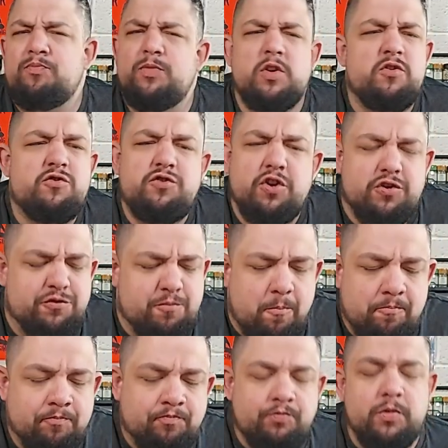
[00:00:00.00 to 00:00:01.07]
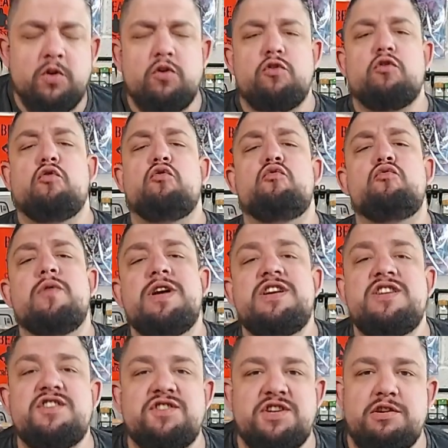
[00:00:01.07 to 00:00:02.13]
It's just
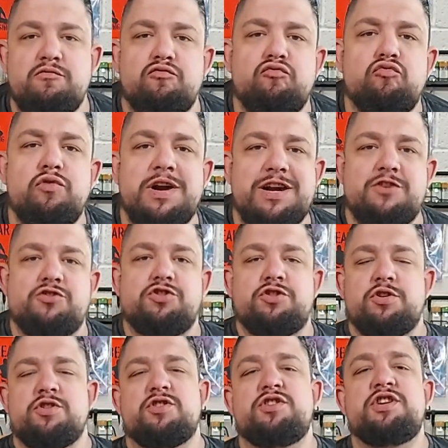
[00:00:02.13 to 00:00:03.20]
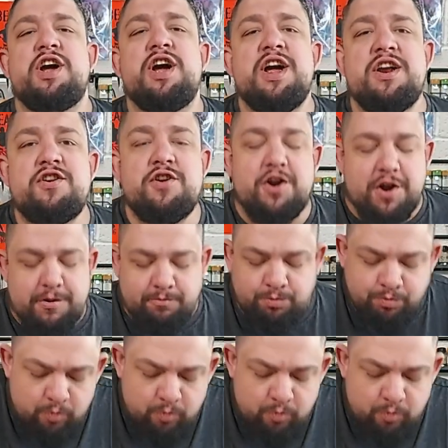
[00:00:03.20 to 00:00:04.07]
crazy rich and tender.